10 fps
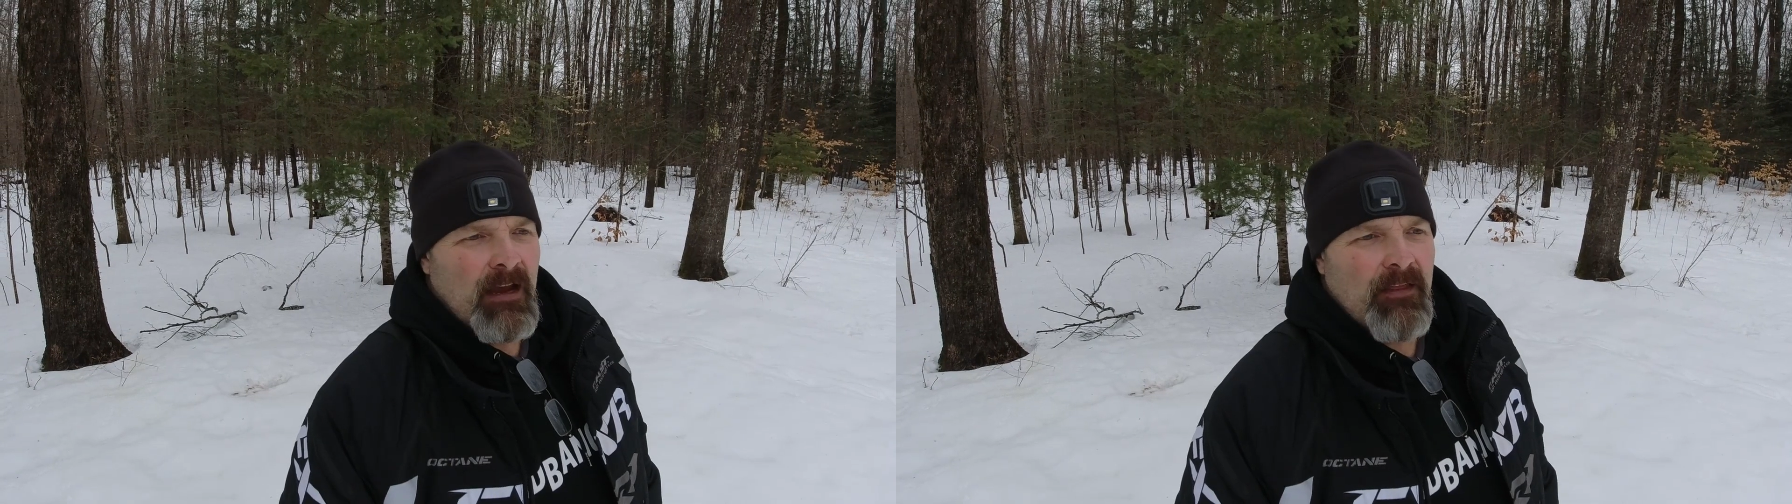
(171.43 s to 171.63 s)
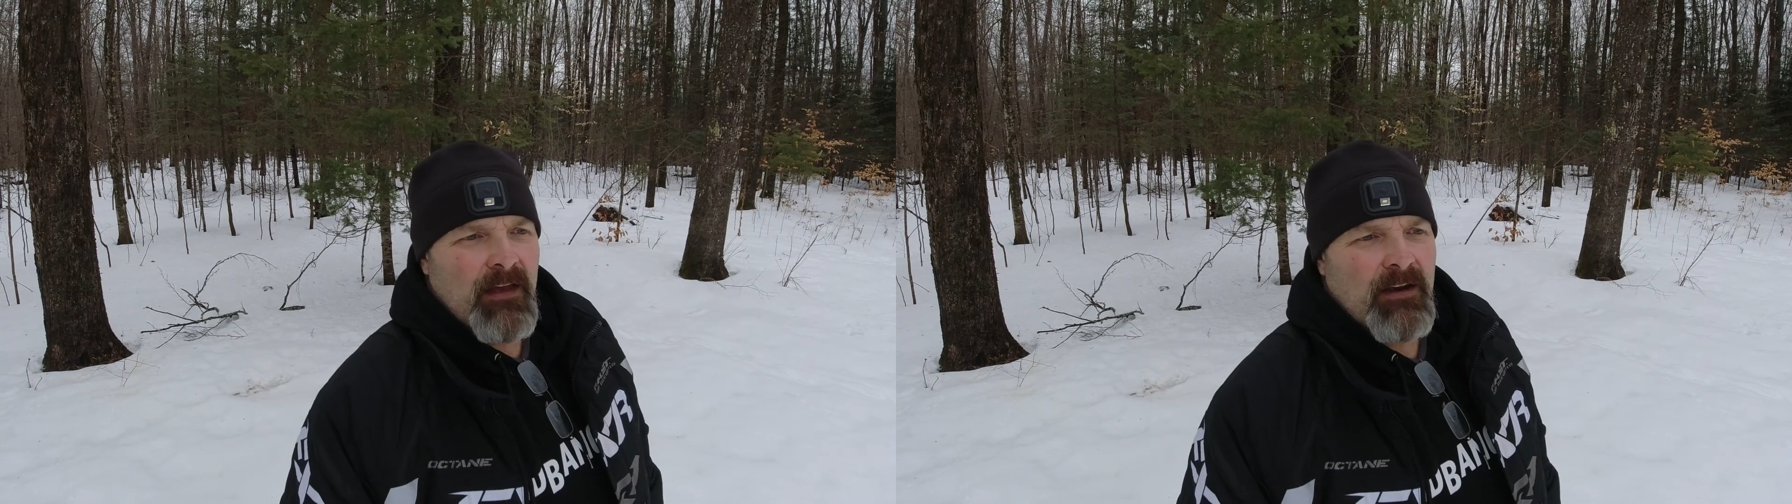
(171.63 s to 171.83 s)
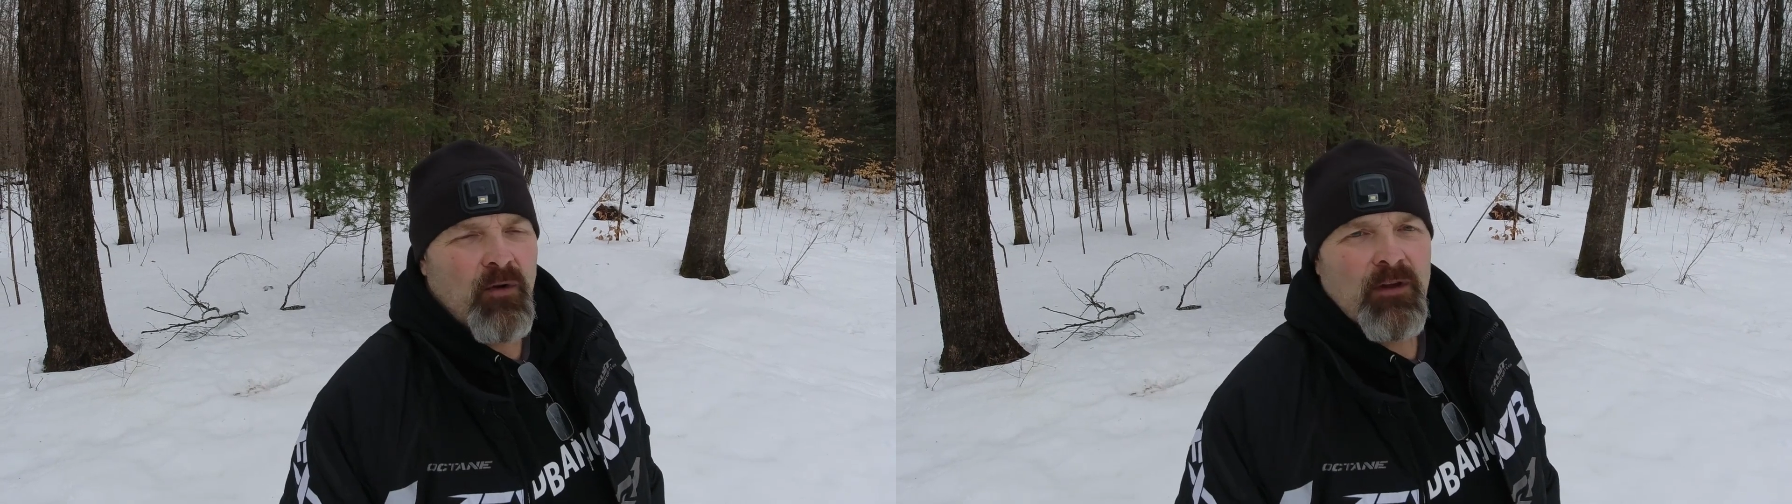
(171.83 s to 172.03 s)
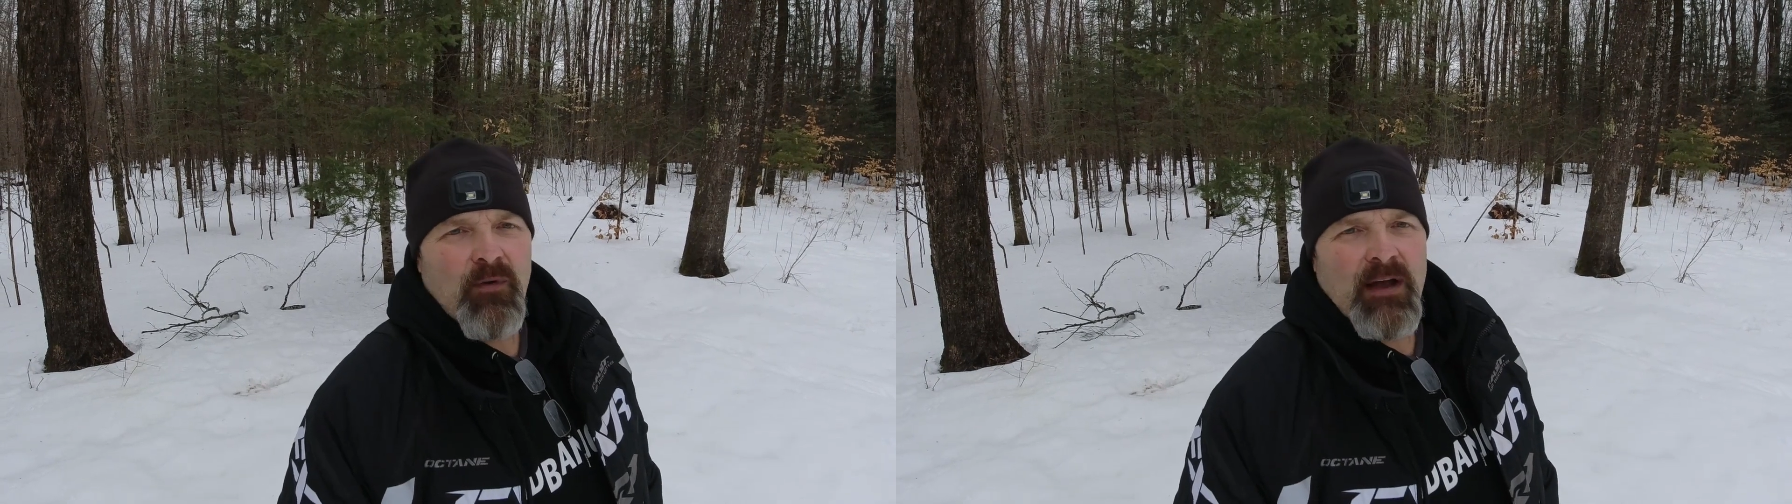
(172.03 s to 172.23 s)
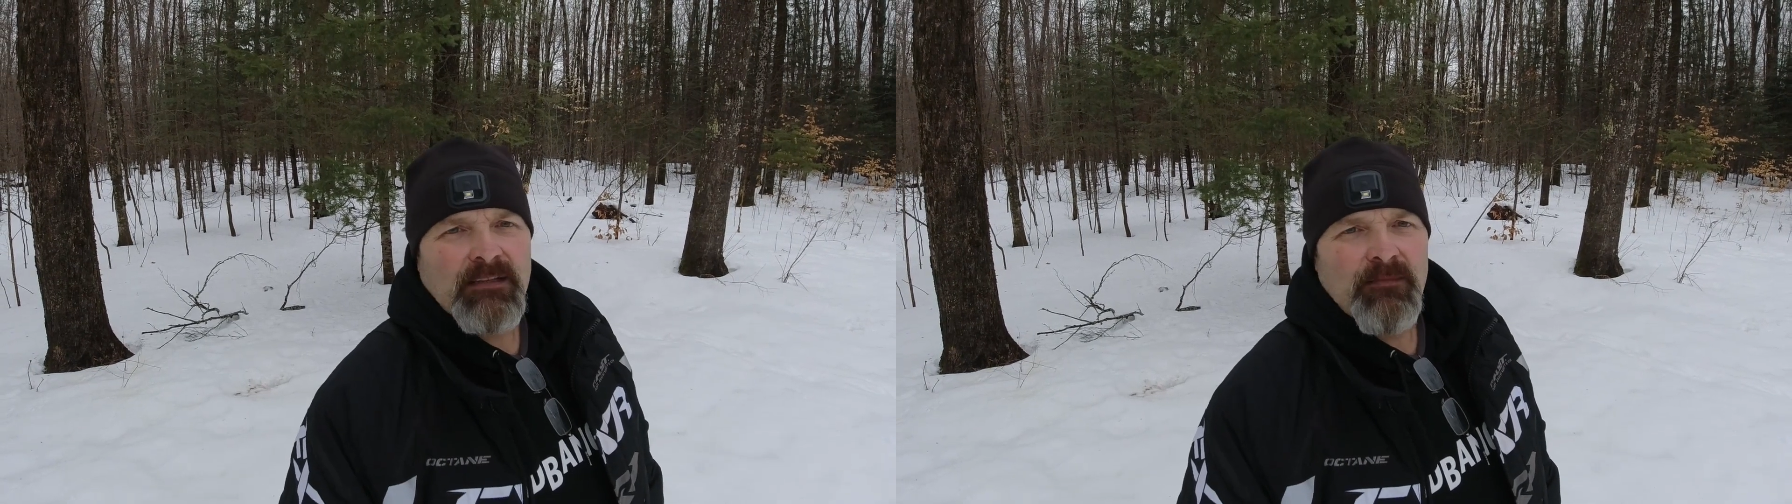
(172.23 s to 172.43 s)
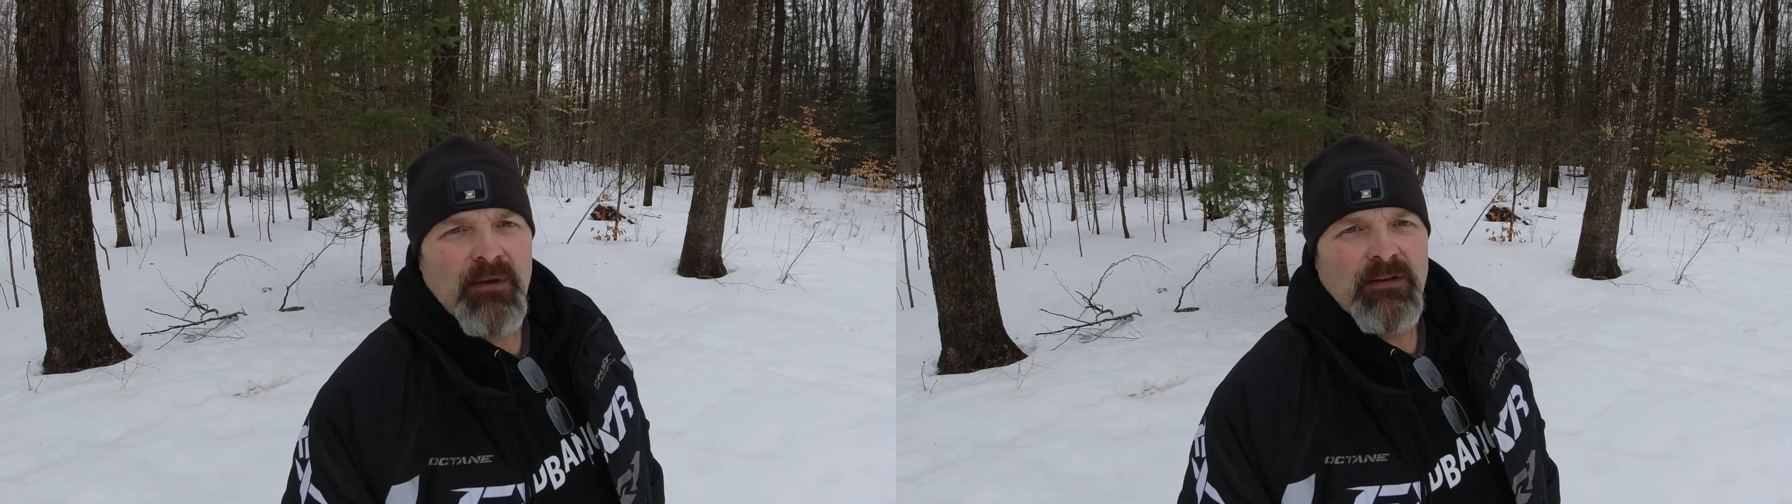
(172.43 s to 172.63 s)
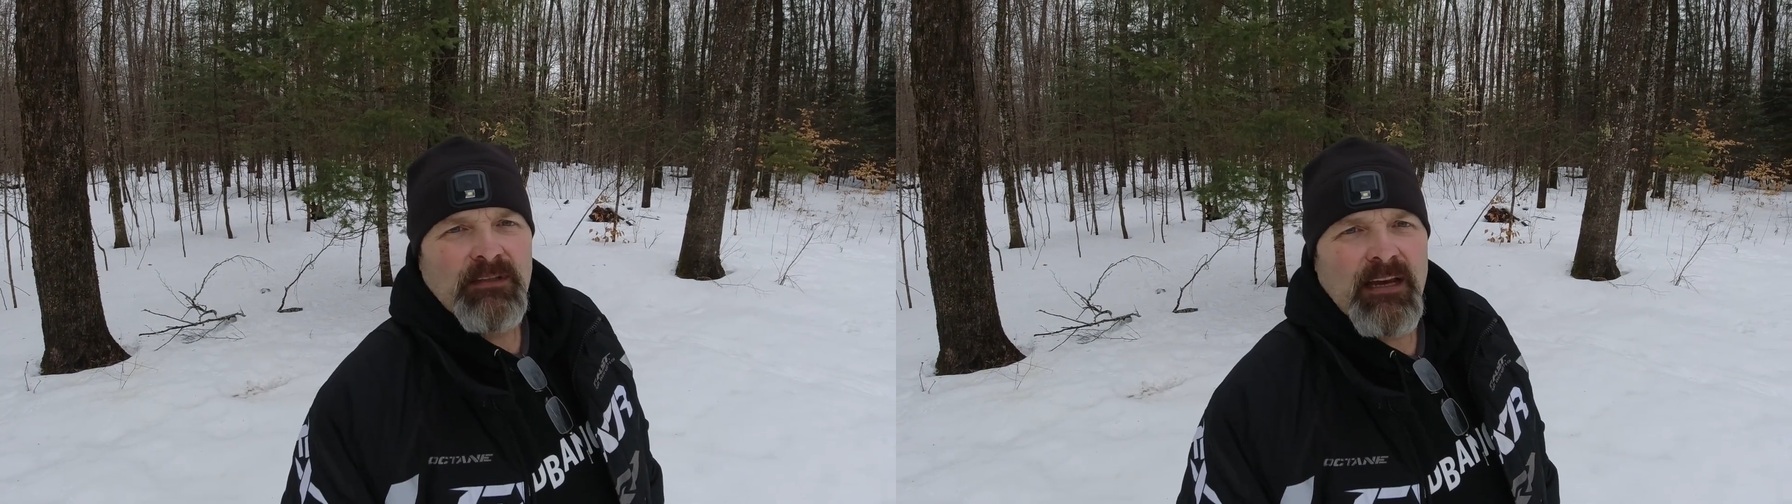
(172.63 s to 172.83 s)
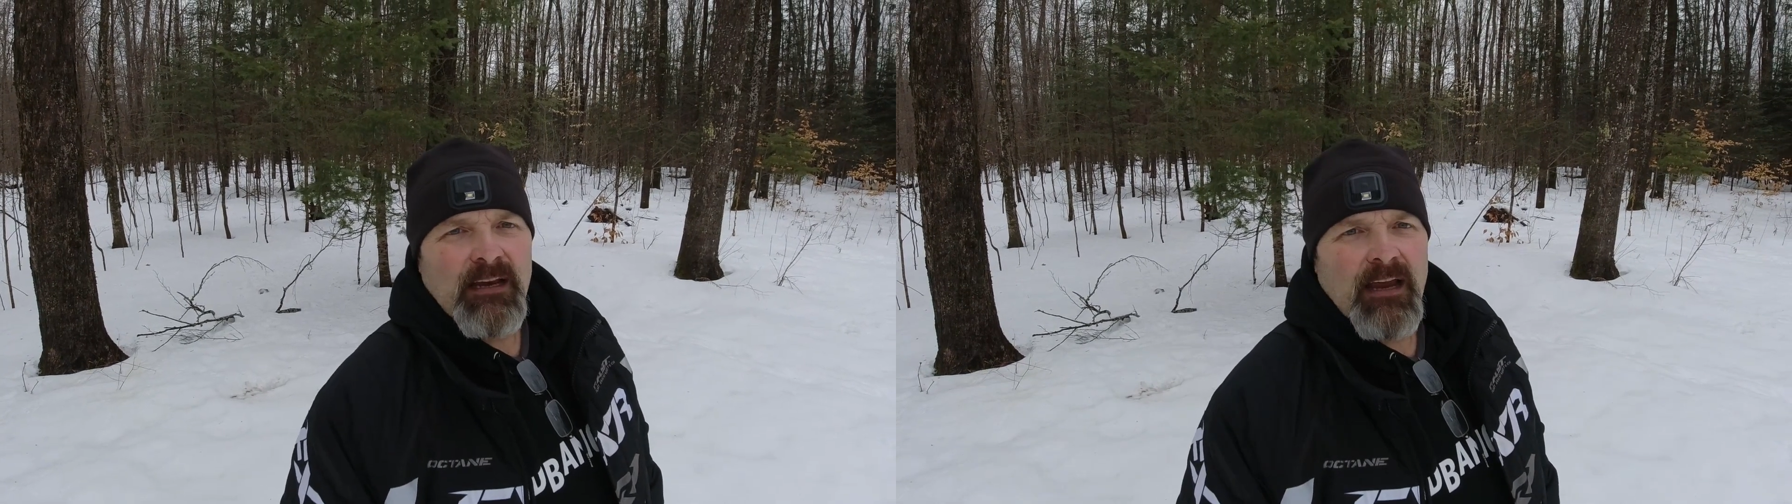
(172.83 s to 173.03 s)
and then northwest to
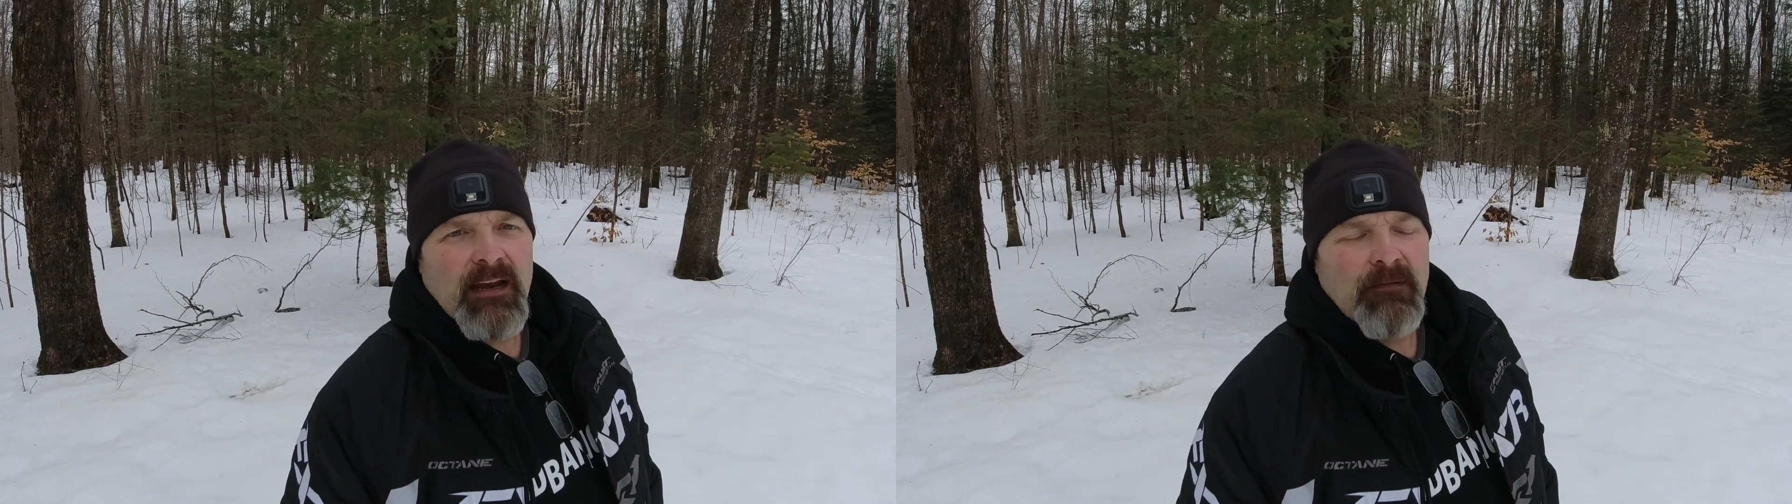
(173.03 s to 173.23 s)
Munising